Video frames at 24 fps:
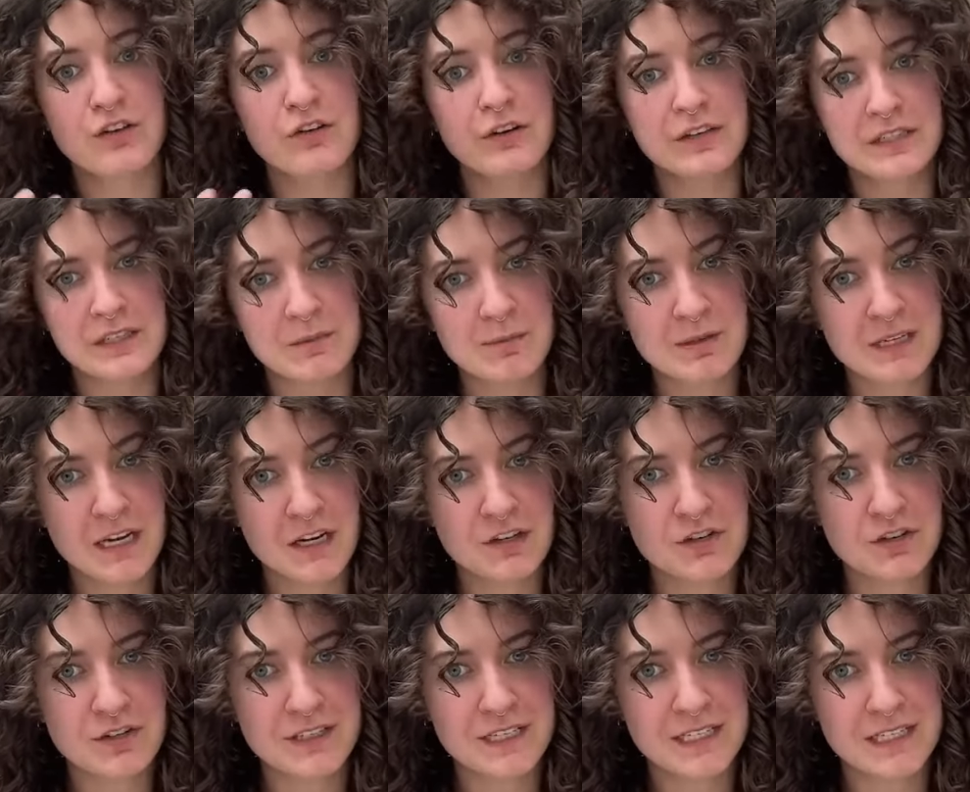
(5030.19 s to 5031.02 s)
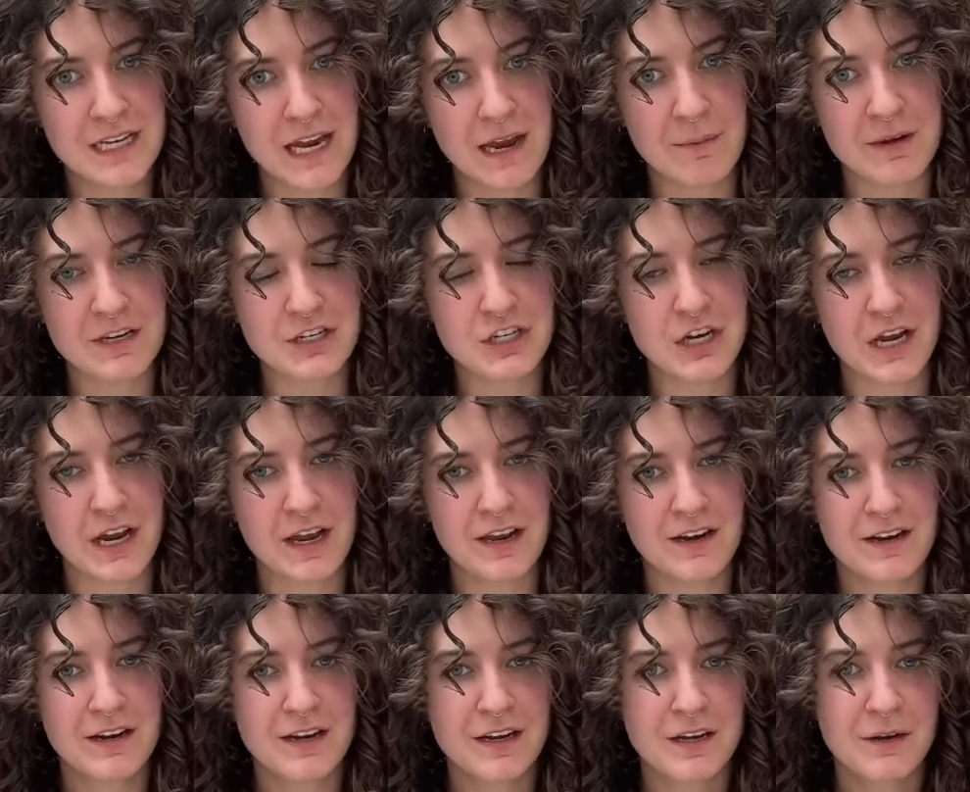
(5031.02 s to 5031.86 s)
There is a potential to damage
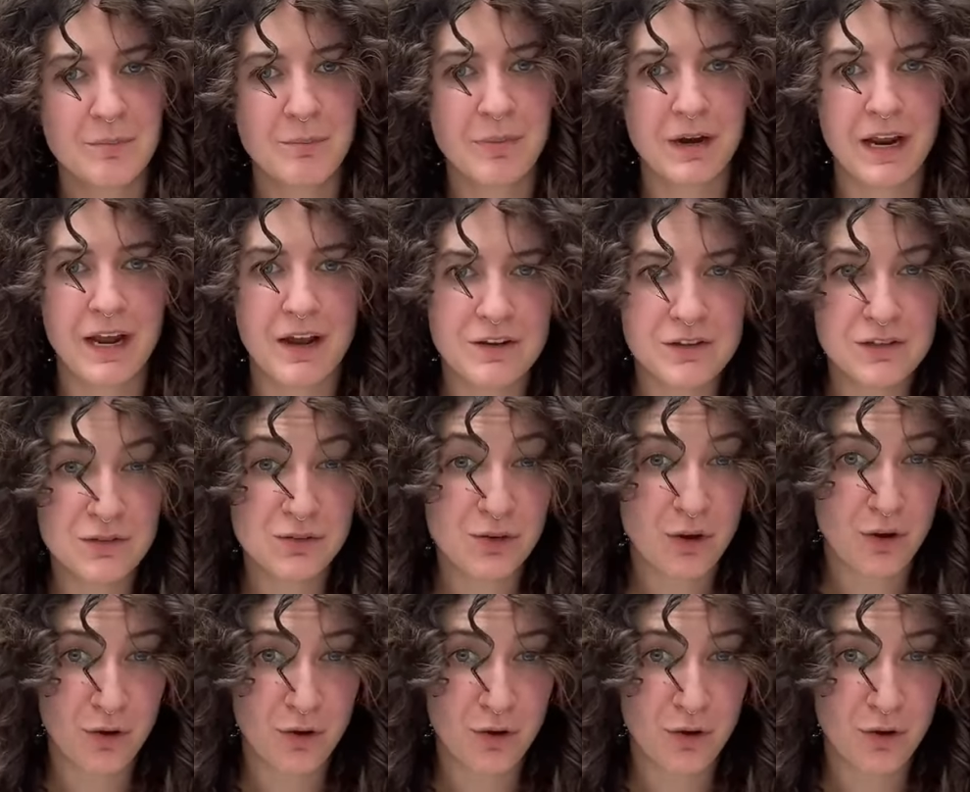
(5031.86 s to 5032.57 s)
it. But I also